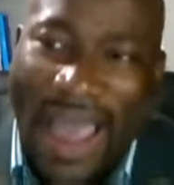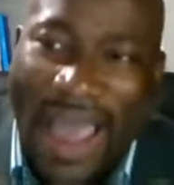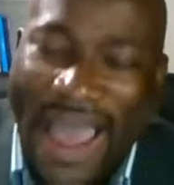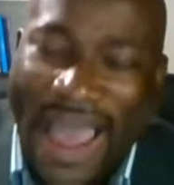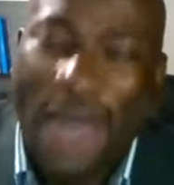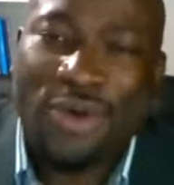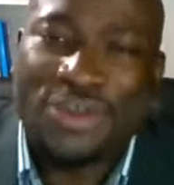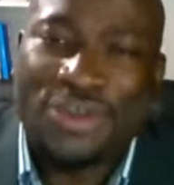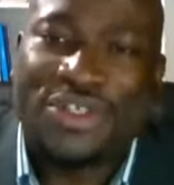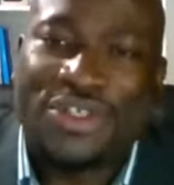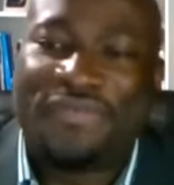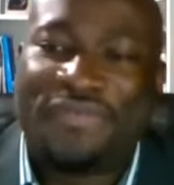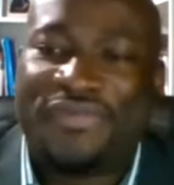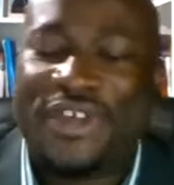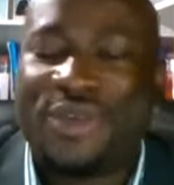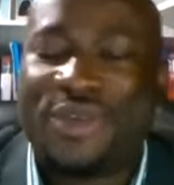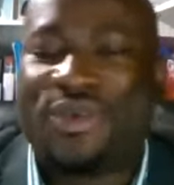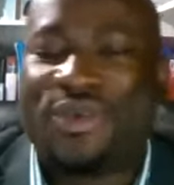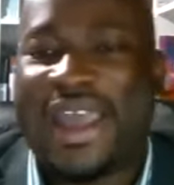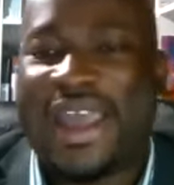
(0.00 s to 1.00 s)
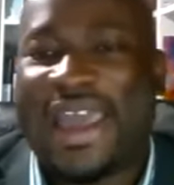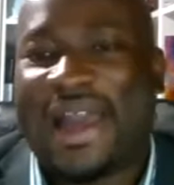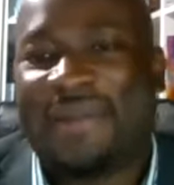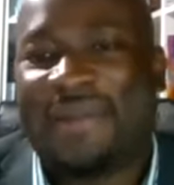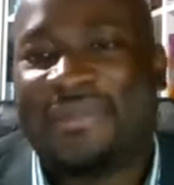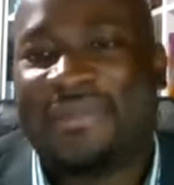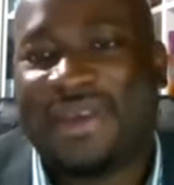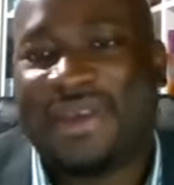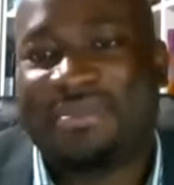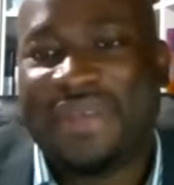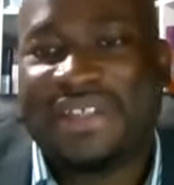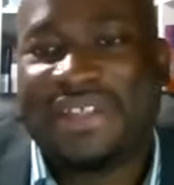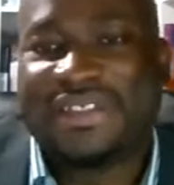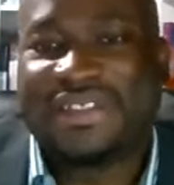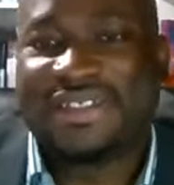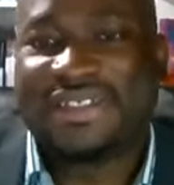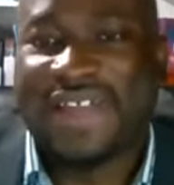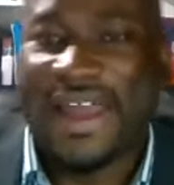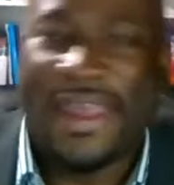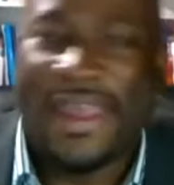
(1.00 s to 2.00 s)
out of you will come the
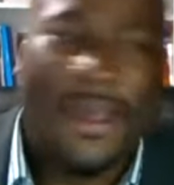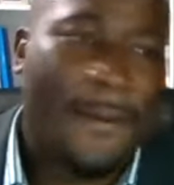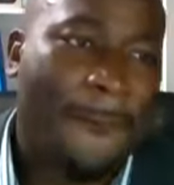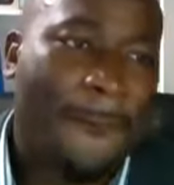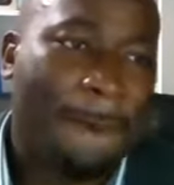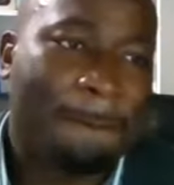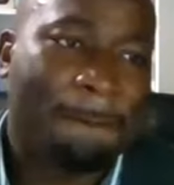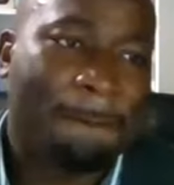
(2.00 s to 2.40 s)
Messiah.